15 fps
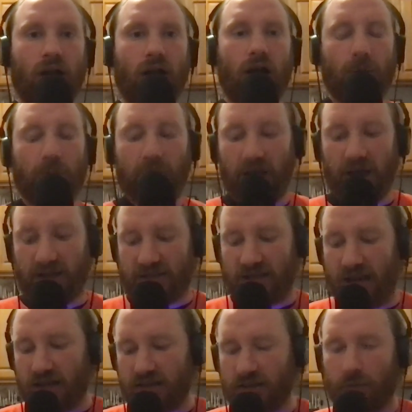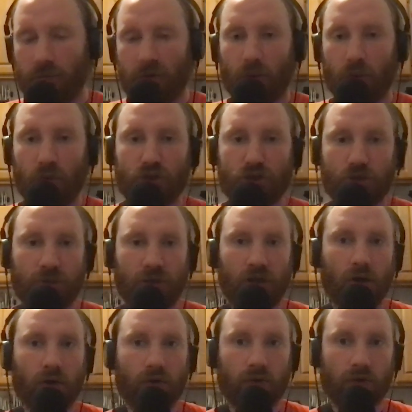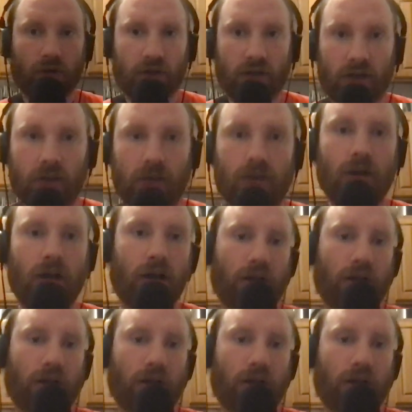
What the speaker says: And it's not something that we should be overly